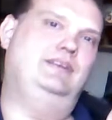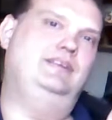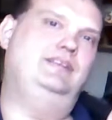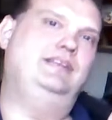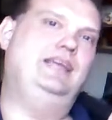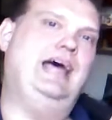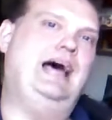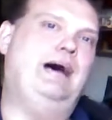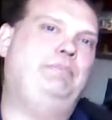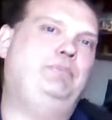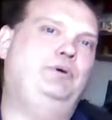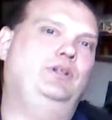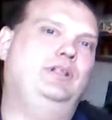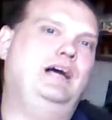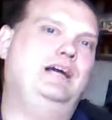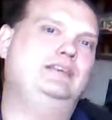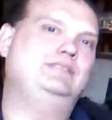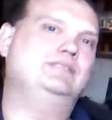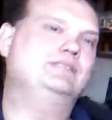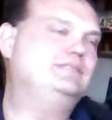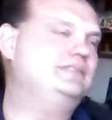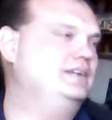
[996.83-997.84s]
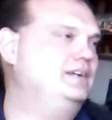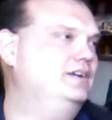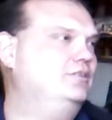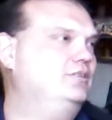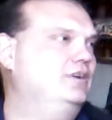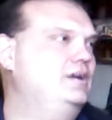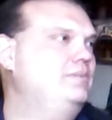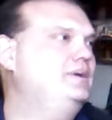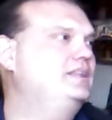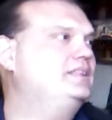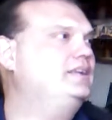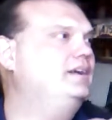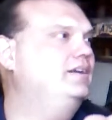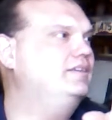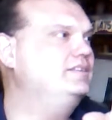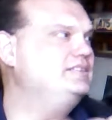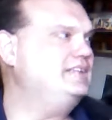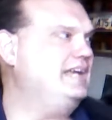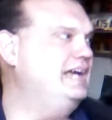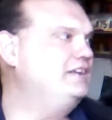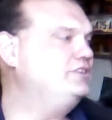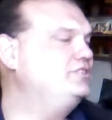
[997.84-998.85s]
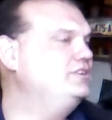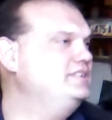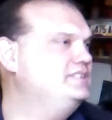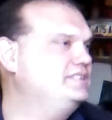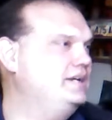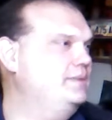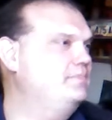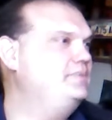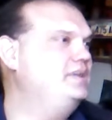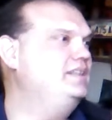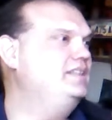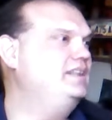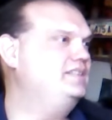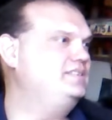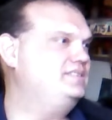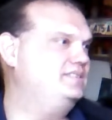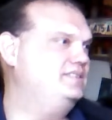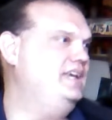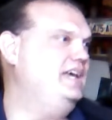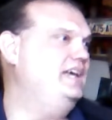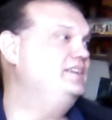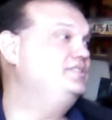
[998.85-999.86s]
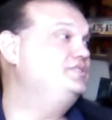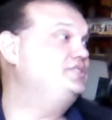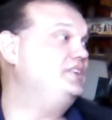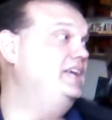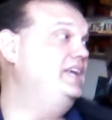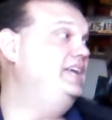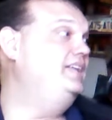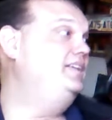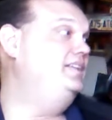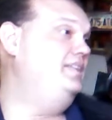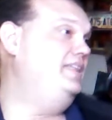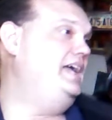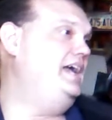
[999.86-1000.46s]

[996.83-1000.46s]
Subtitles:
In the Apple licensing agreement, there is actually something that says in